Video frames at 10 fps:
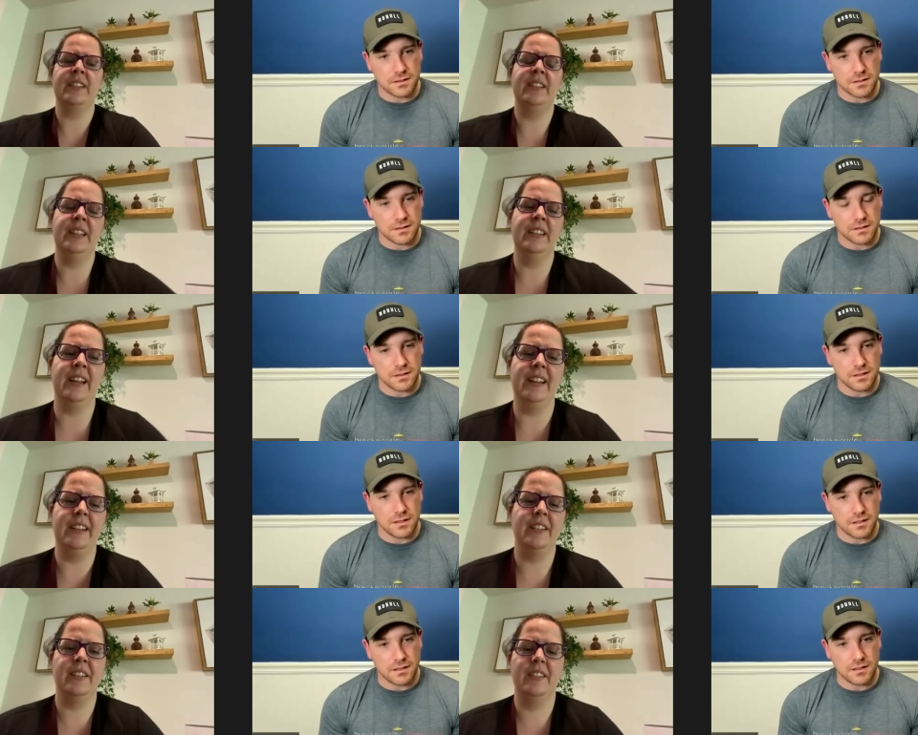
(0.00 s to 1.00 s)
Speaker 1: to see
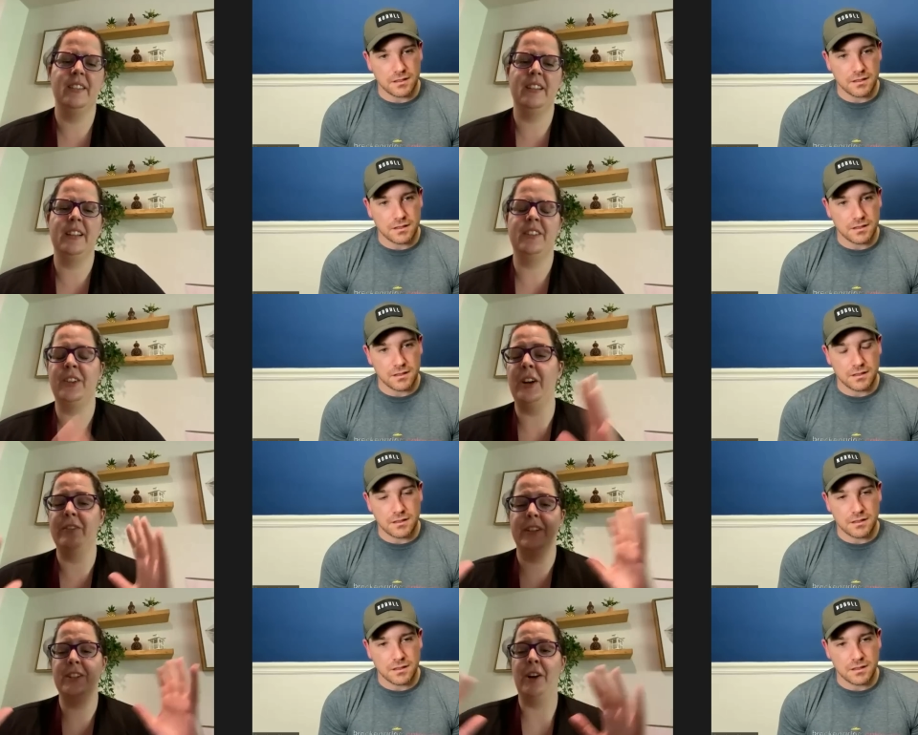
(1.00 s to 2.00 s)
like and sorry
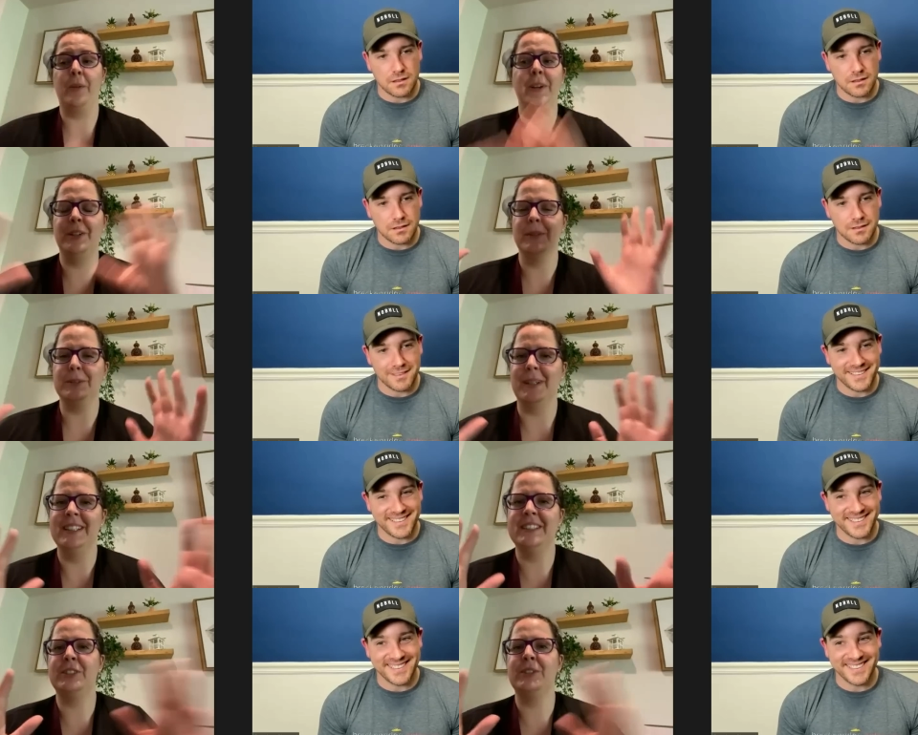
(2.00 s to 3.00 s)
if I talk way too much about
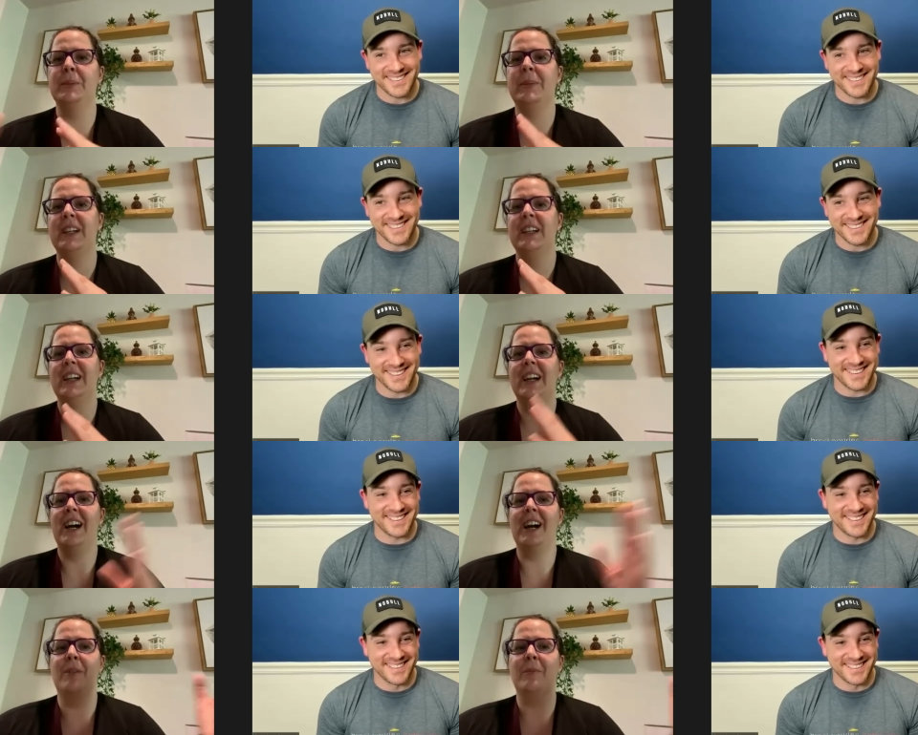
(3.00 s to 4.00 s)
history, but
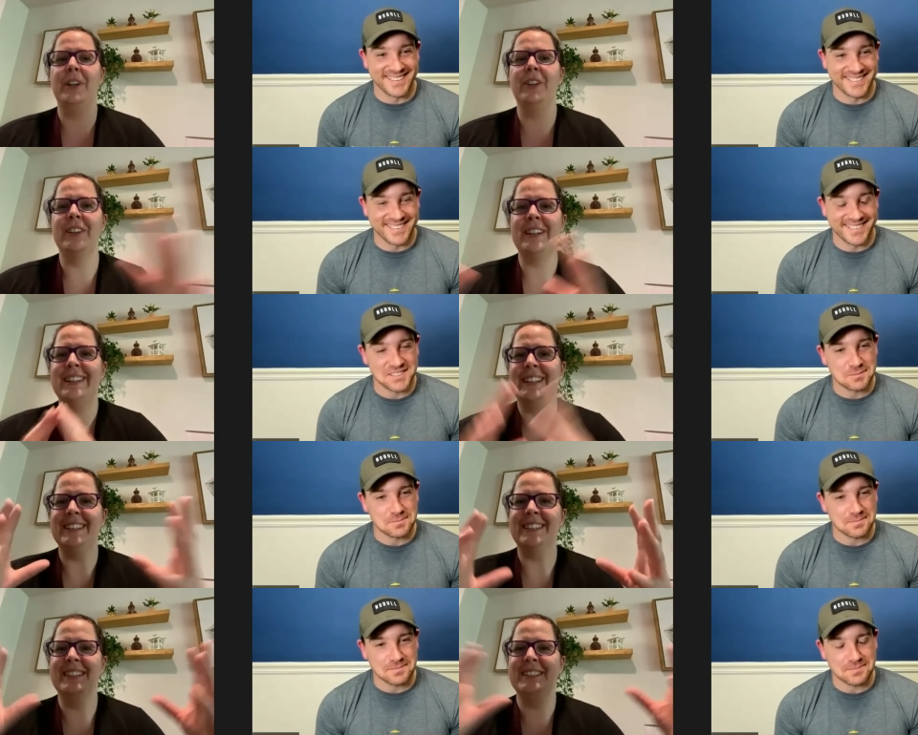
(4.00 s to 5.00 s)
um, when you look at like
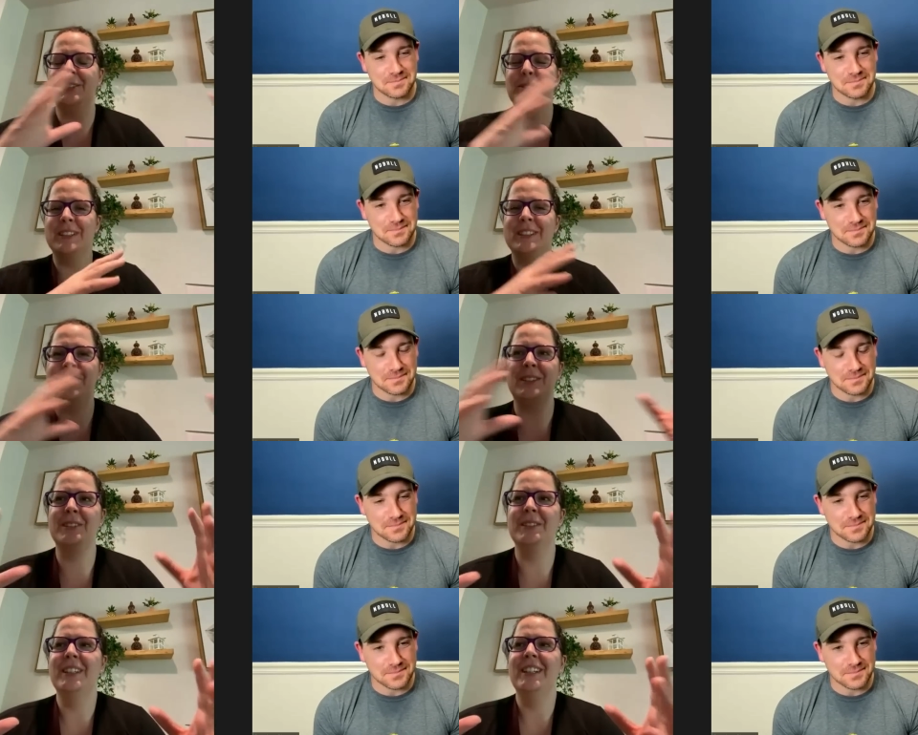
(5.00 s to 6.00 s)
the
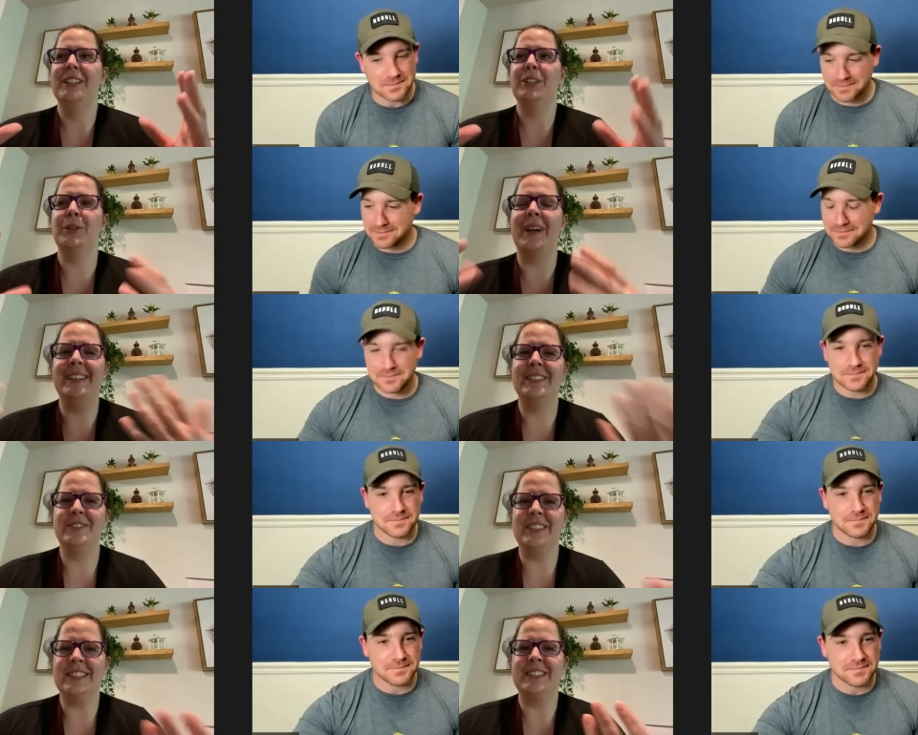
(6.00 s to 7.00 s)
historical trend of
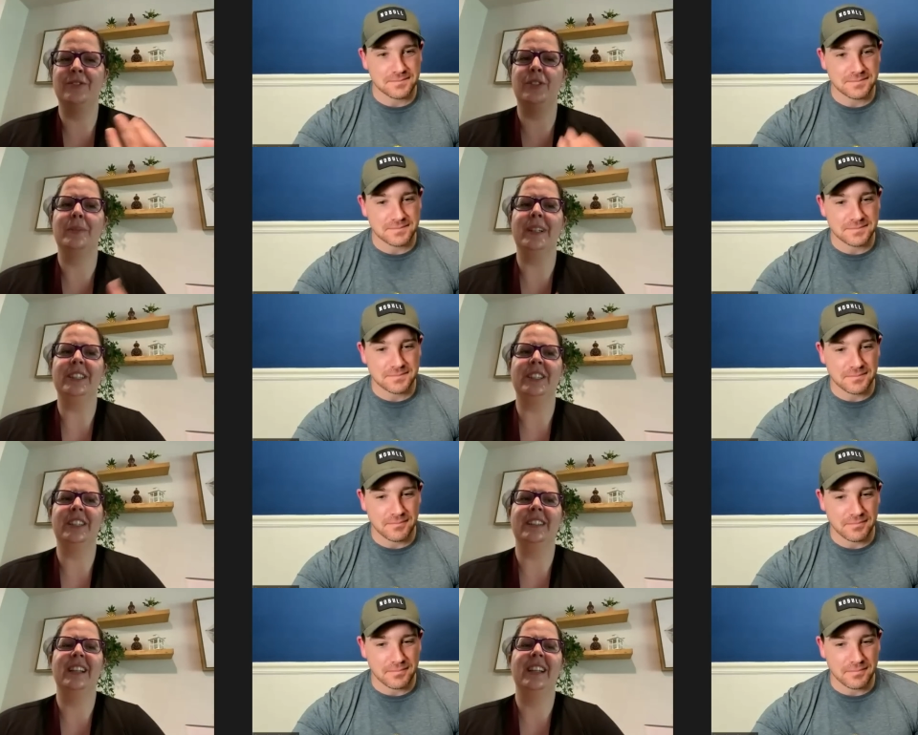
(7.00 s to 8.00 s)

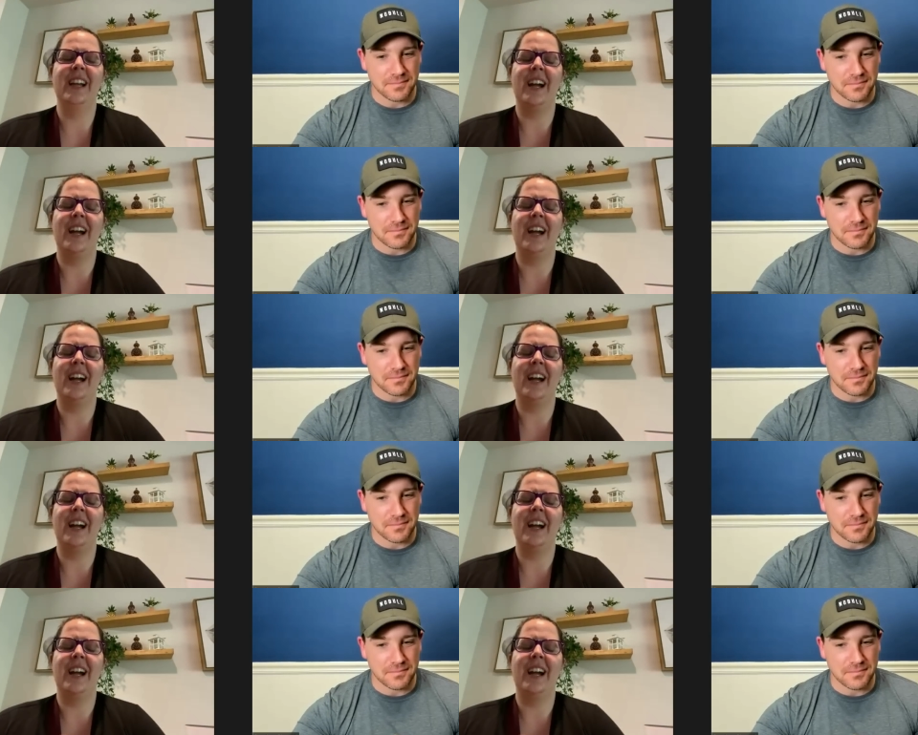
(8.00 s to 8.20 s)
disinformation,